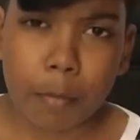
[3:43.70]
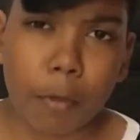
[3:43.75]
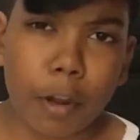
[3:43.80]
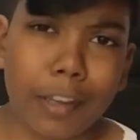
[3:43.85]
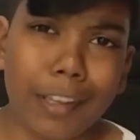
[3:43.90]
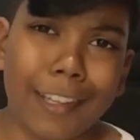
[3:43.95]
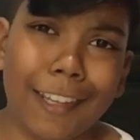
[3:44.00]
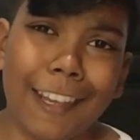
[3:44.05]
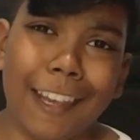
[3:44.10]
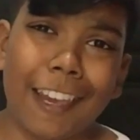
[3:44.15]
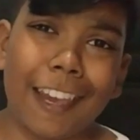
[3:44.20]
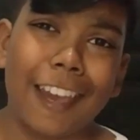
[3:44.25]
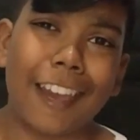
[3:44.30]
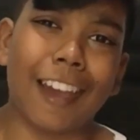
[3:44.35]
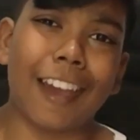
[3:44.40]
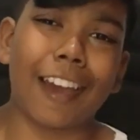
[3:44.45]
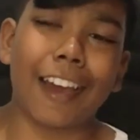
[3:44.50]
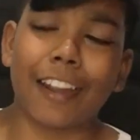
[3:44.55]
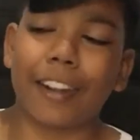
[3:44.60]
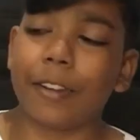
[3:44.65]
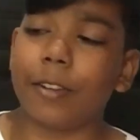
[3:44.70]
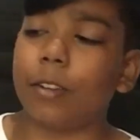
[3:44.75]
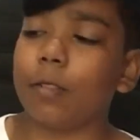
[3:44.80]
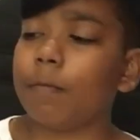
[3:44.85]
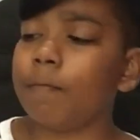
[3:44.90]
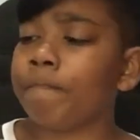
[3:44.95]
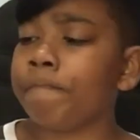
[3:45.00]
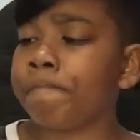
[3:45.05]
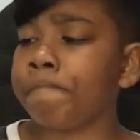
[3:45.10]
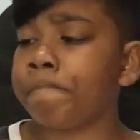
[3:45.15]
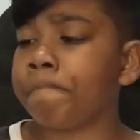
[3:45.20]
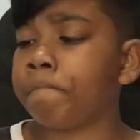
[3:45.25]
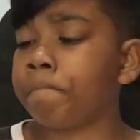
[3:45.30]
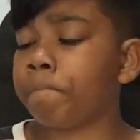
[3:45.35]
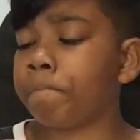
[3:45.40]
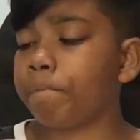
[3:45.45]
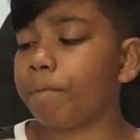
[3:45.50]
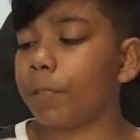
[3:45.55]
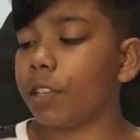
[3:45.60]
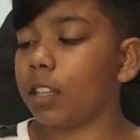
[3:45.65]
But yeah,
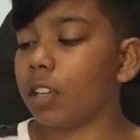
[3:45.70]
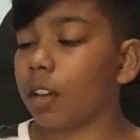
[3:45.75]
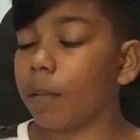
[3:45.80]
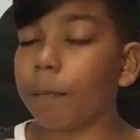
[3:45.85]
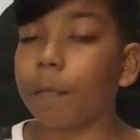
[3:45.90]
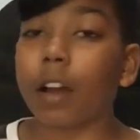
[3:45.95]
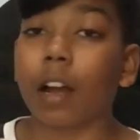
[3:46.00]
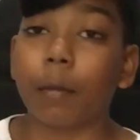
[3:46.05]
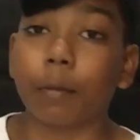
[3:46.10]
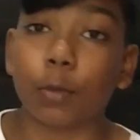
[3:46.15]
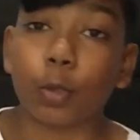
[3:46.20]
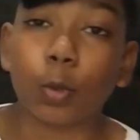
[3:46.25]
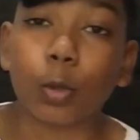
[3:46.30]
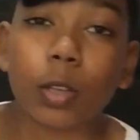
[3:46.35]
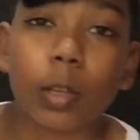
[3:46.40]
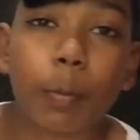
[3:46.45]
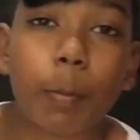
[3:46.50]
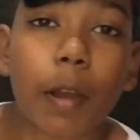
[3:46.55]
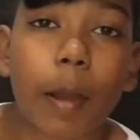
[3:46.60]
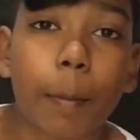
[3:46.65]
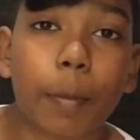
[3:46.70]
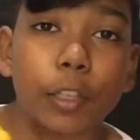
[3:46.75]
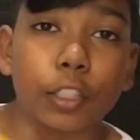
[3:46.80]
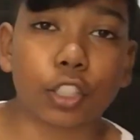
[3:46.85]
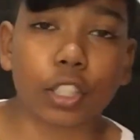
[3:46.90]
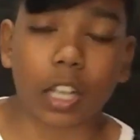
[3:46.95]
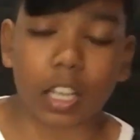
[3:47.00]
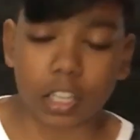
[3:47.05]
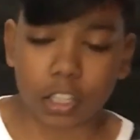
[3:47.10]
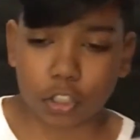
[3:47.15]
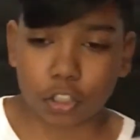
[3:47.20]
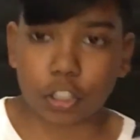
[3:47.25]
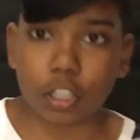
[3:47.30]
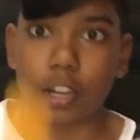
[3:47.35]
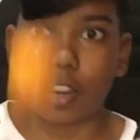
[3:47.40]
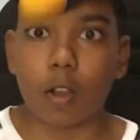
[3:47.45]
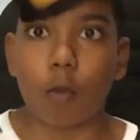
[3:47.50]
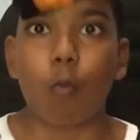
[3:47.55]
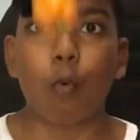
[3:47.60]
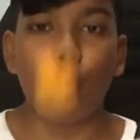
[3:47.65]
I'm doing a papa challenge today.